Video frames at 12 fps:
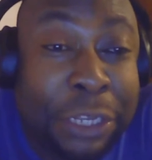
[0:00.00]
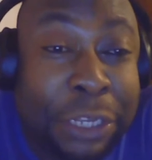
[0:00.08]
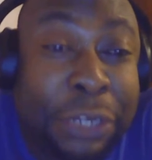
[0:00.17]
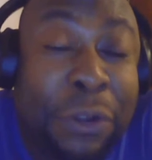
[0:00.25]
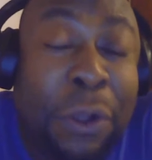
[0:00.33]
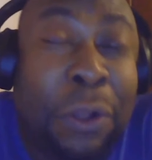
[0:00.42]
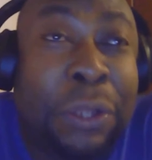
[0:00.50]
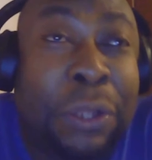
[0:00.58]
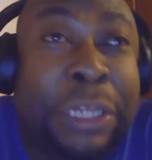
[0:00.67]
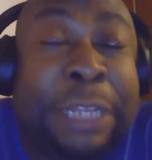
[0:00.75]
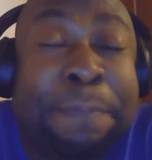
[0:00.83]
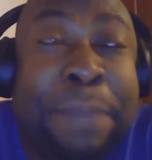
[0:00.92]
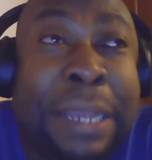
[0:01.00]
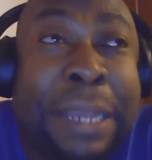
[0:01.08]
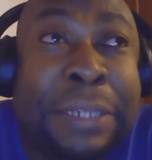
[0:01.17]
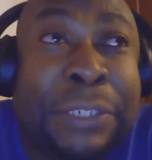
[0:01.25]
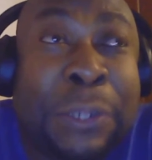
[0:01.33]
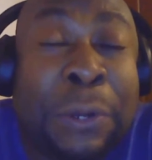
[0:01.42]
It all
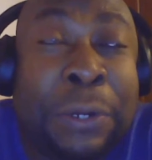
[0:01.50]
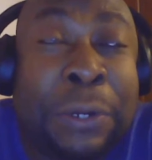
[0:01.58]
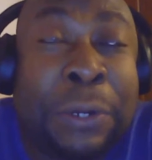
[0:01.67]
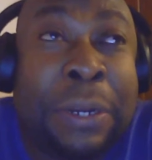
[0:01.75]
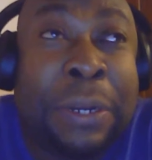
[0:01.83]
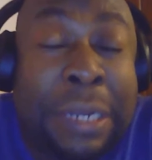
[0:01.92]
depends on